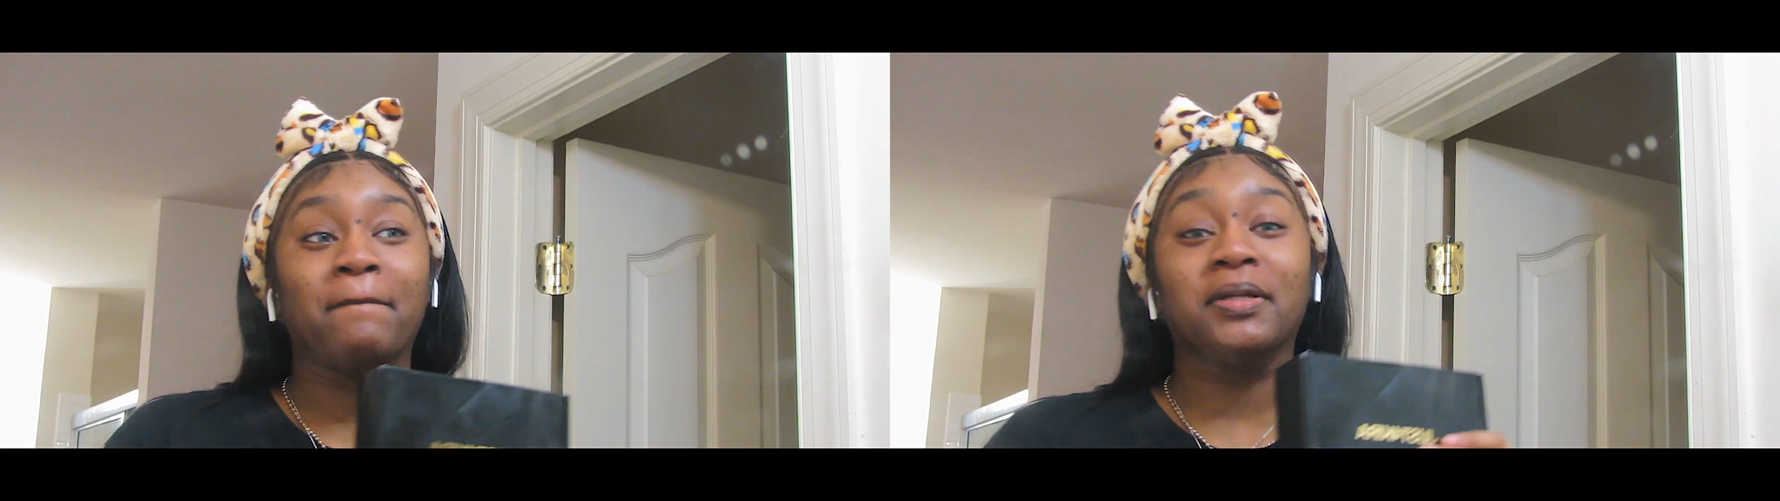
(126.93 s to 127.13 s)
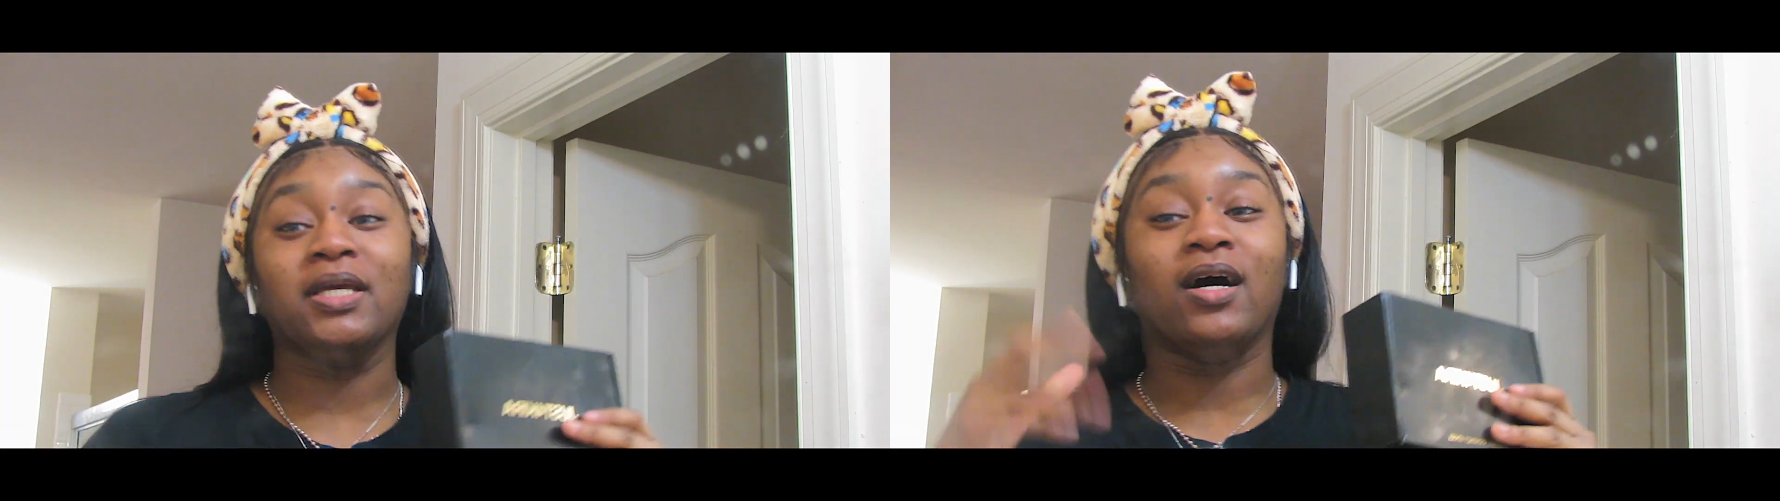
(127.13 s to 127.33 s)

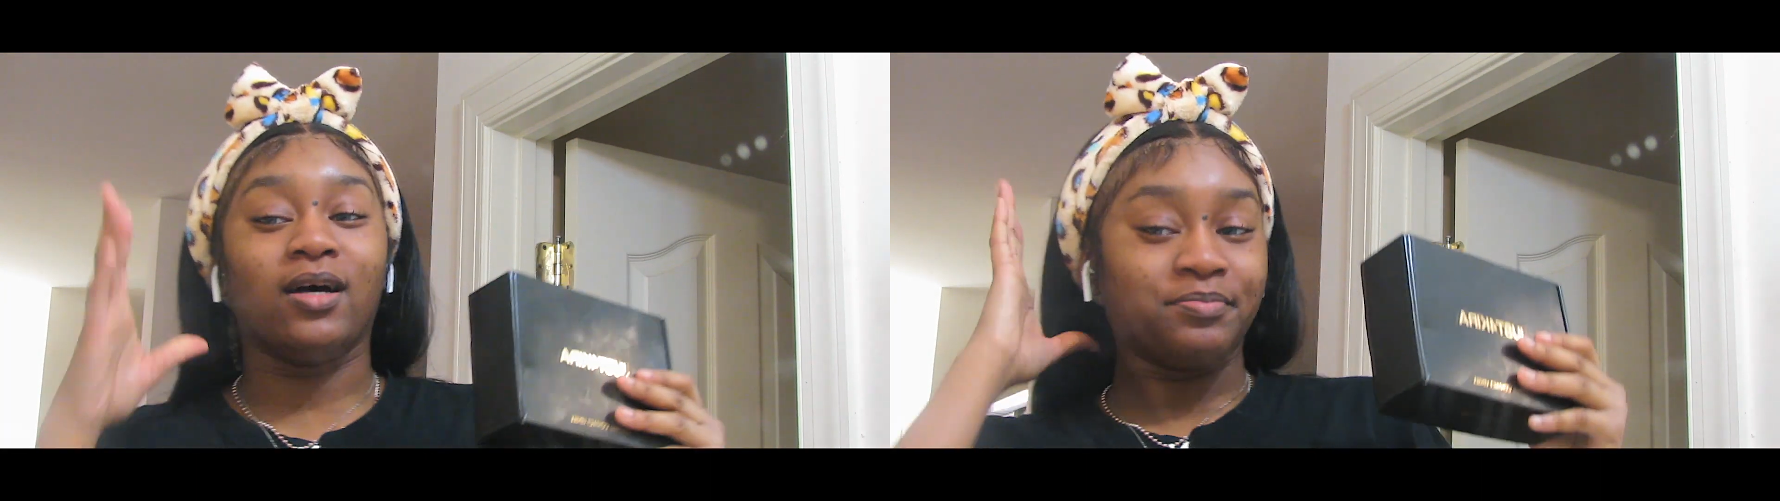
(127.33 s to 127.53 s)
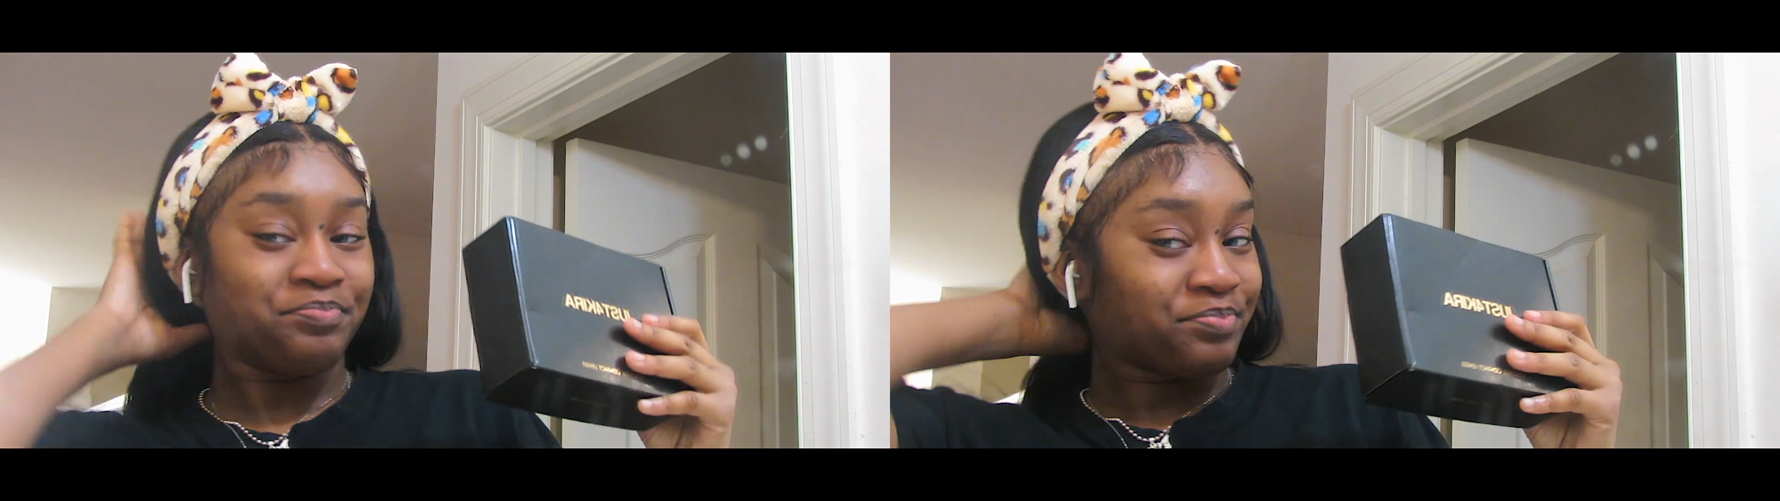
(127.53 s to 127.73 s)
But
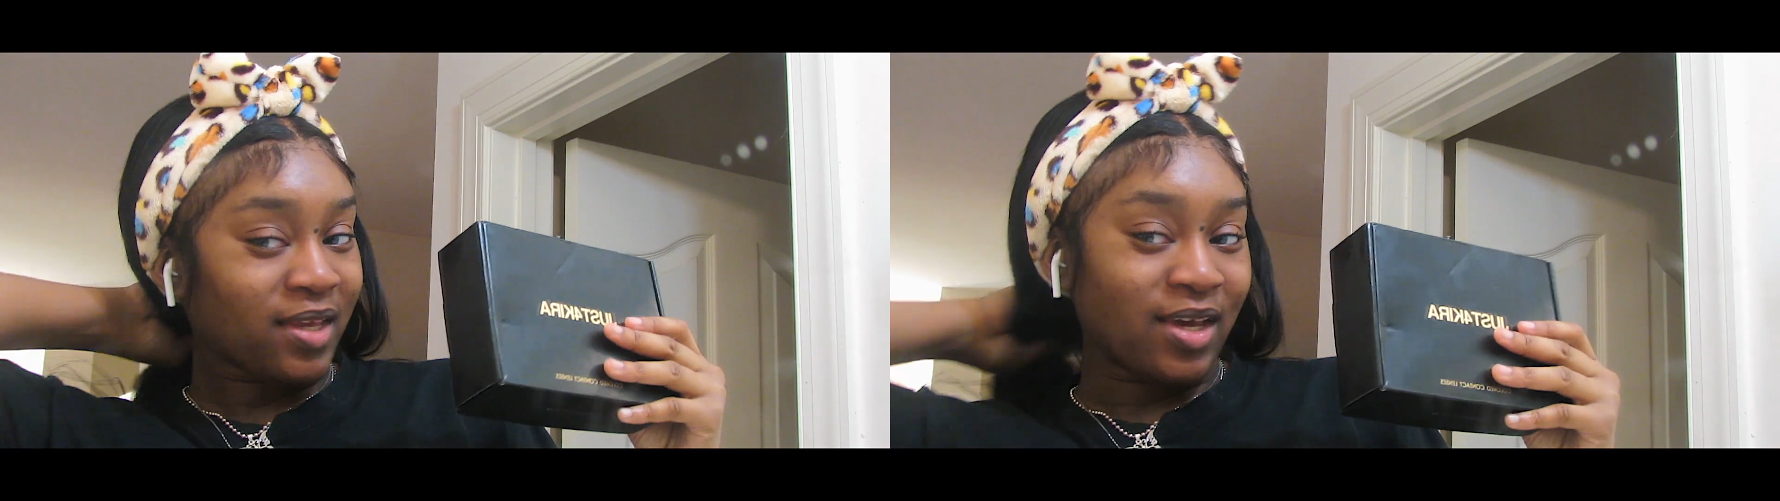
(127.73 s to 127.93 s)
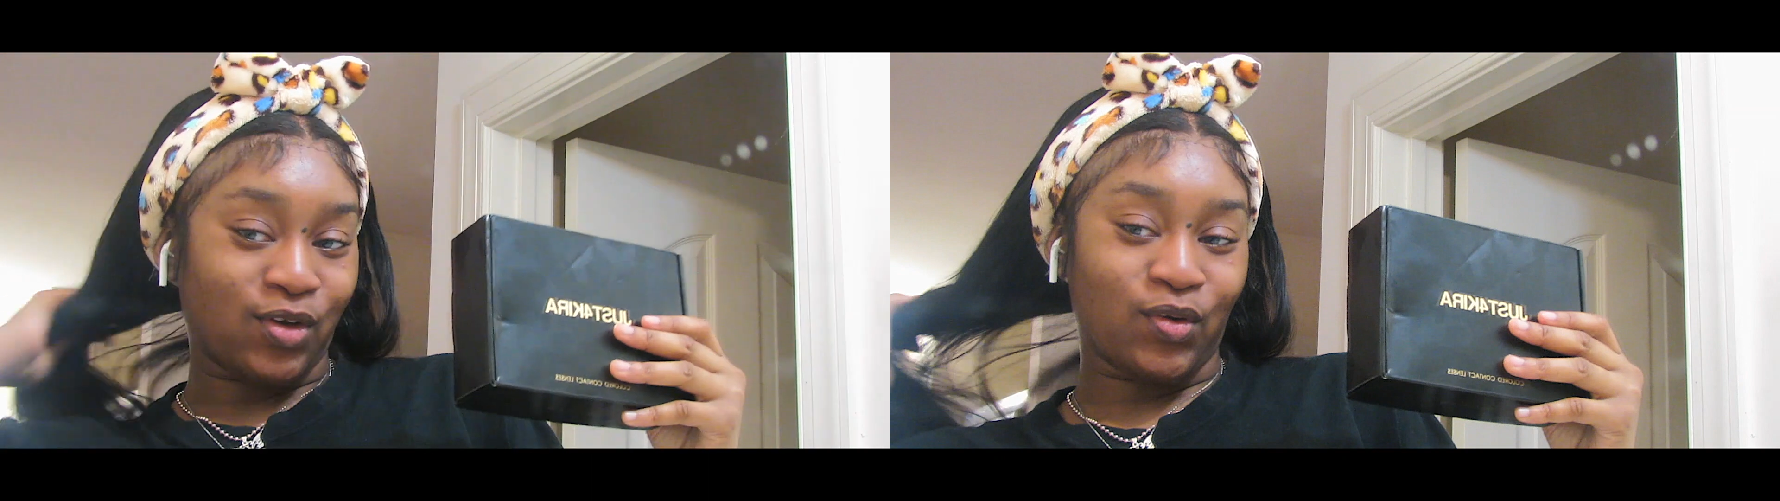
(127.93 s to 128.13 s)
y'all,
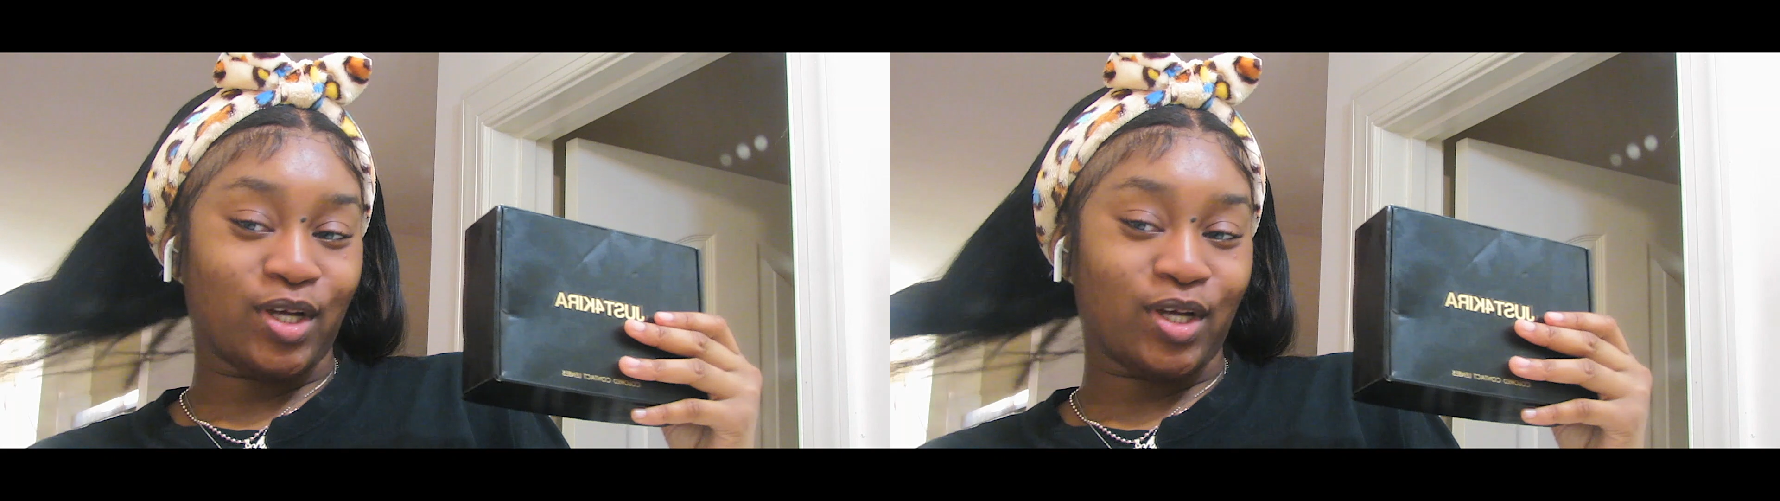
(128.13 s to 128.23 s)
go